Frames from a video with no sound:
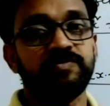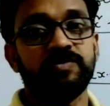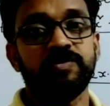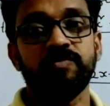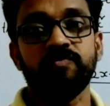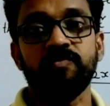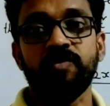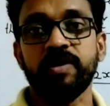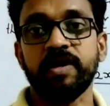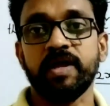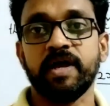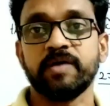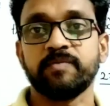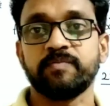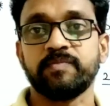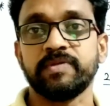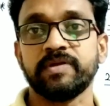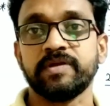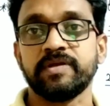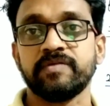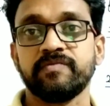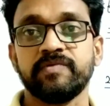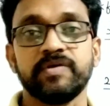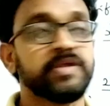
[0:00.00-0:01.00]
1. What
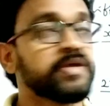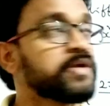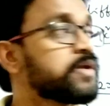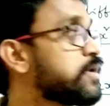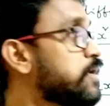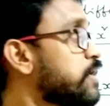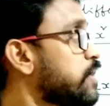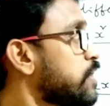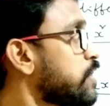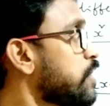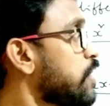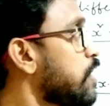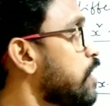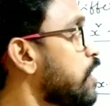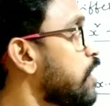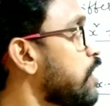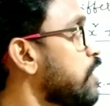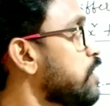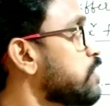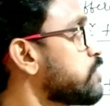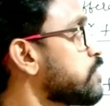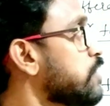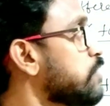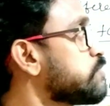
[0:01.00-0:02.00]
happening? Very clear,
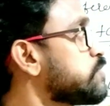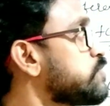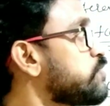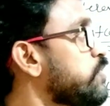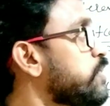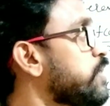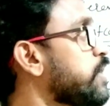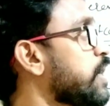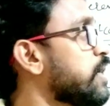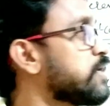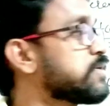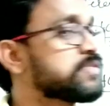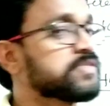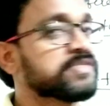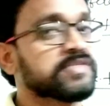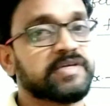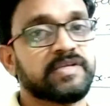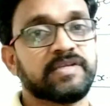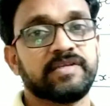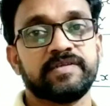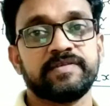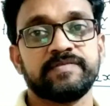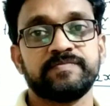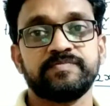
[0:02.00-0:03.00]
all terms will
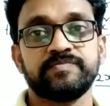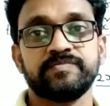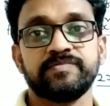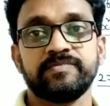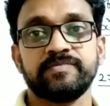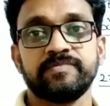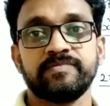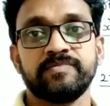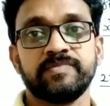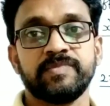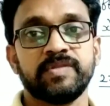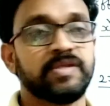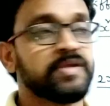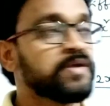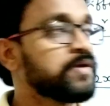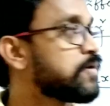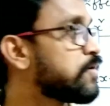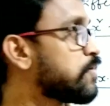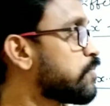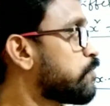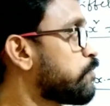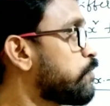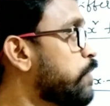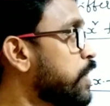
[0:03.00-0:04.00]
cancel
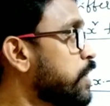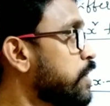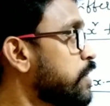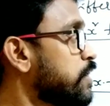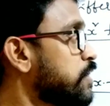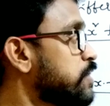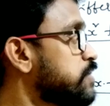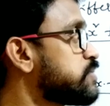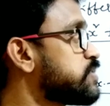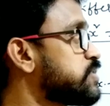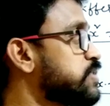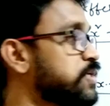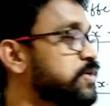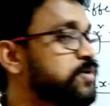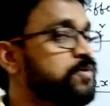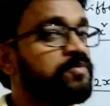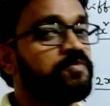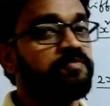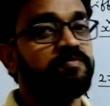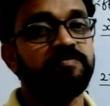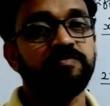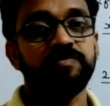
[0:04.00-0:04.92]
by 0.